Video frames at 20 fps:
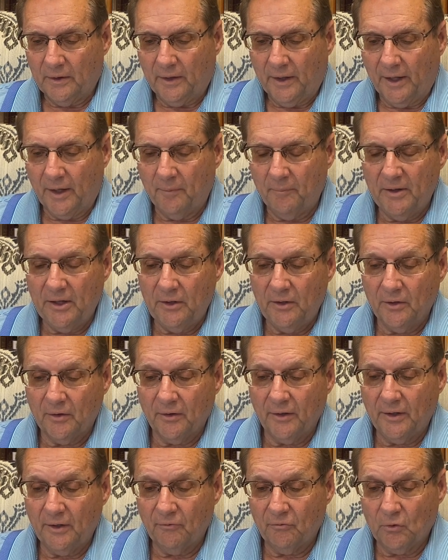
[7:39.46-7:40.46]
And
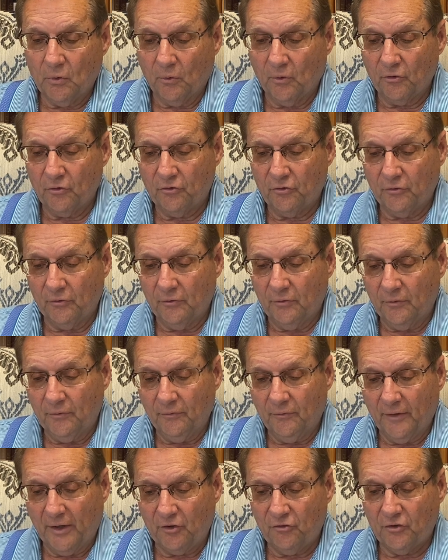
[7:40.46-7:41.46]
immediately, of course,
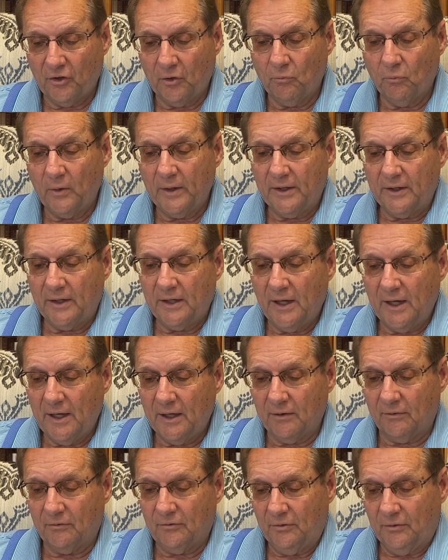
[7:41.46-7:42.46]
they said, "We
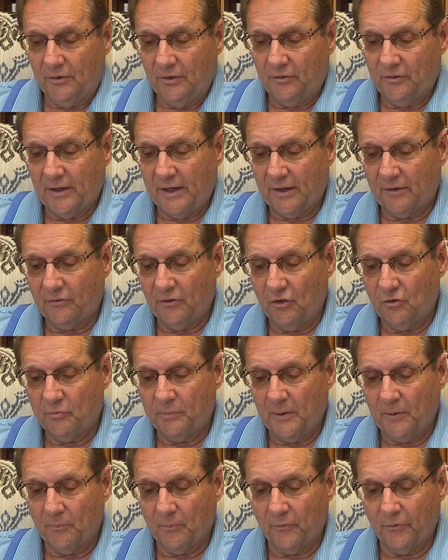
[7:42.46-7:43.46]
can't attack these
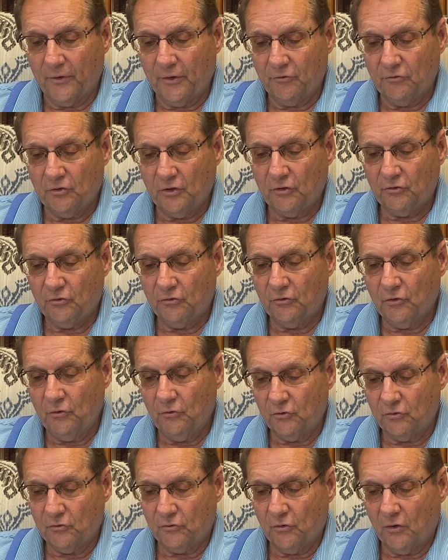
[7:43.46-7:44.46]
people. They're just too
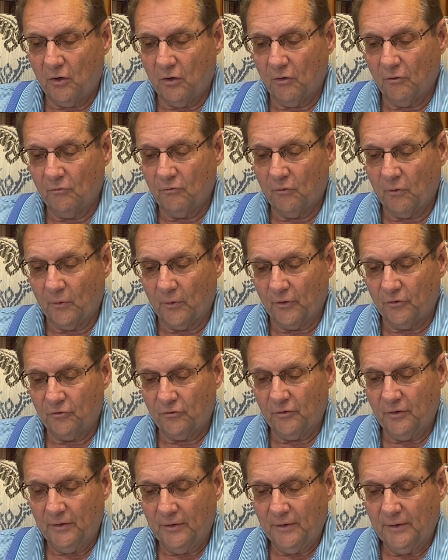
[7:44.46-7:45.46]
strong for us.
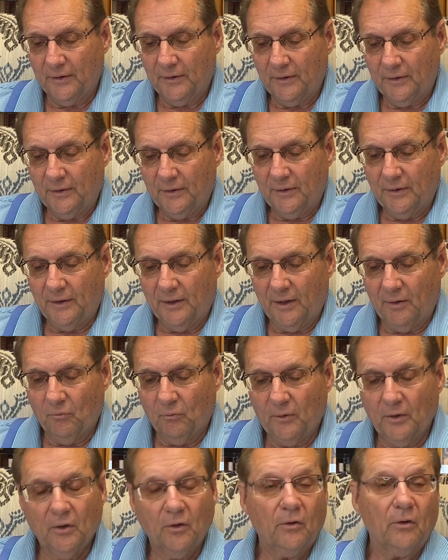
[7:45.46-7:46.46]
And
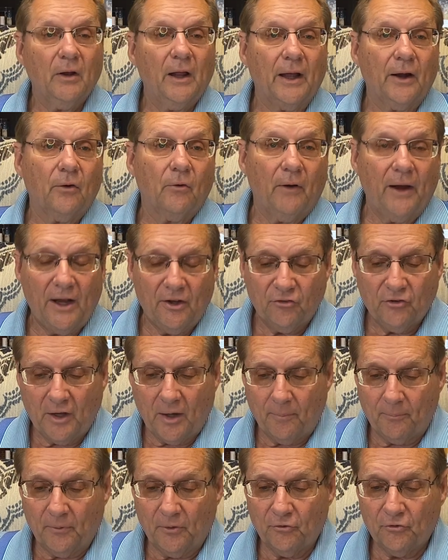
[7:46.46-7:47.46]
we look like
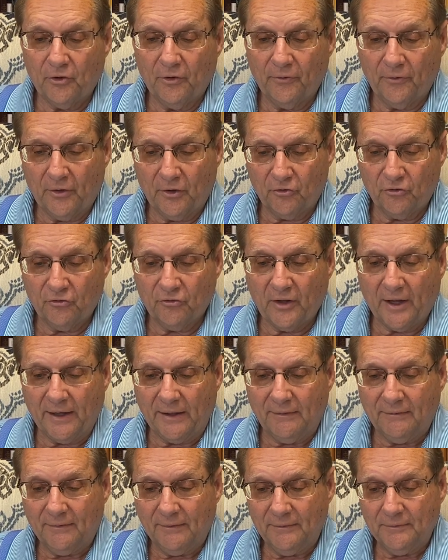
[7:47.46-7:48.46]
grasshoppers in their
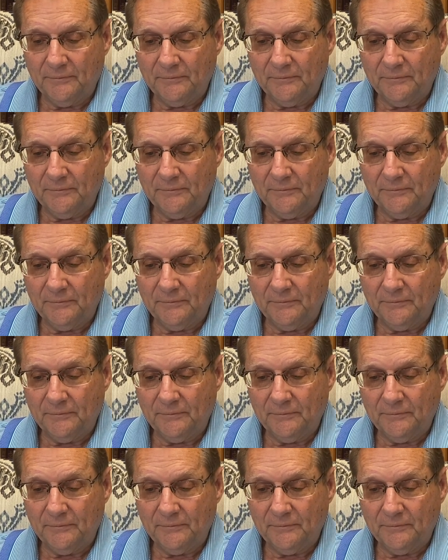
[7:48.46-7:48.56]
sight."